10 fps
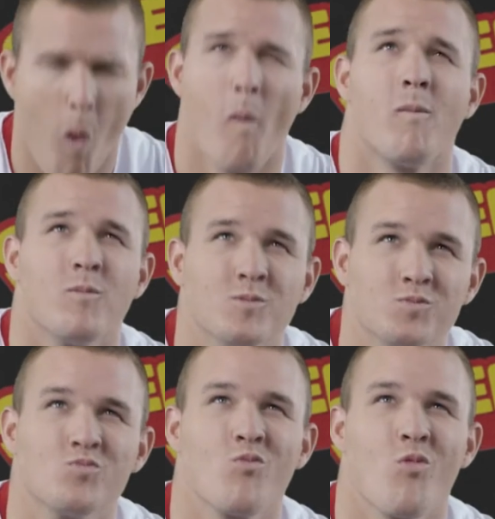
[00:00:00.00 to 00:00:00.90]
Imagine
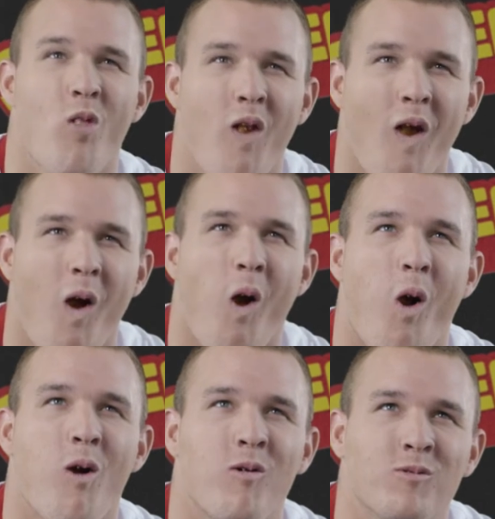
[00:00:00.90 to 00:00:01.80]
that, a
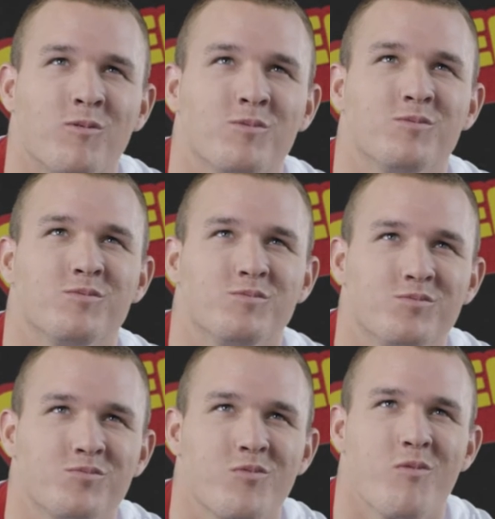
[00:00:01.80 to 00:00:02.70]
bridge made of pretzels.